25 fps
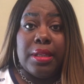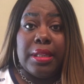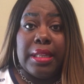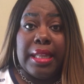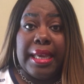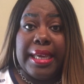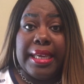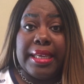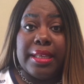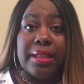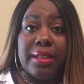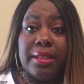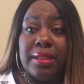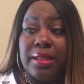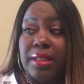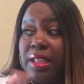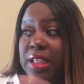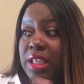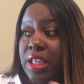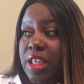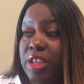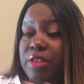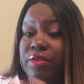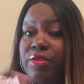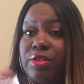like
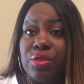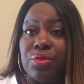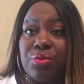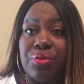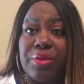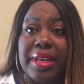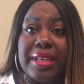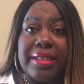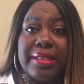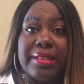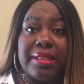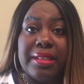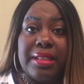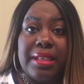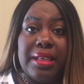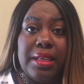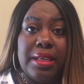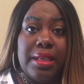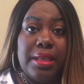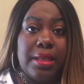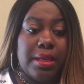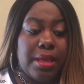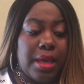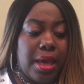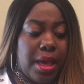leaves
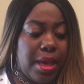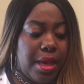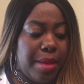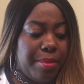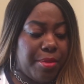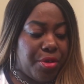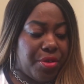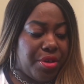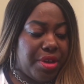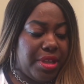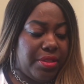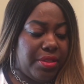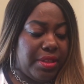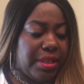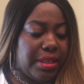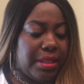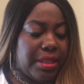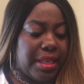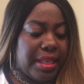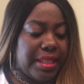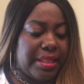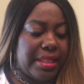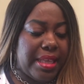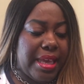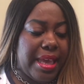rustling or anything
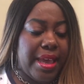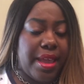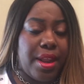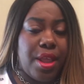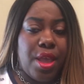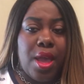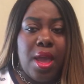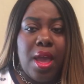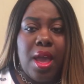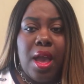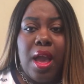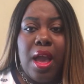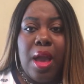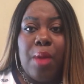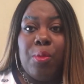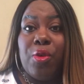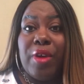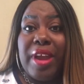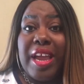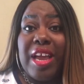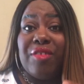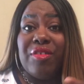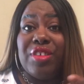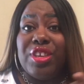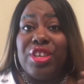like that,
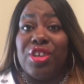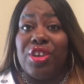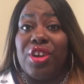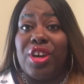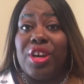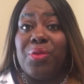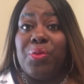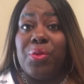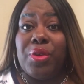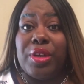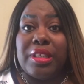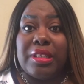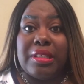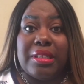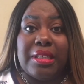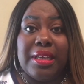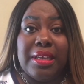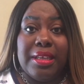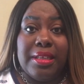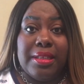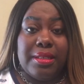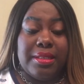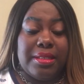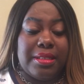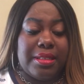we're having yard work
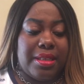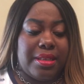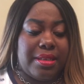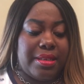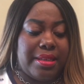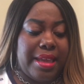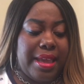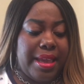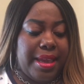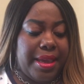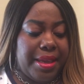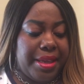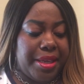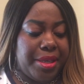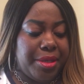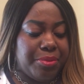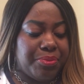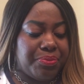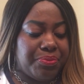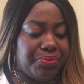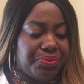done today,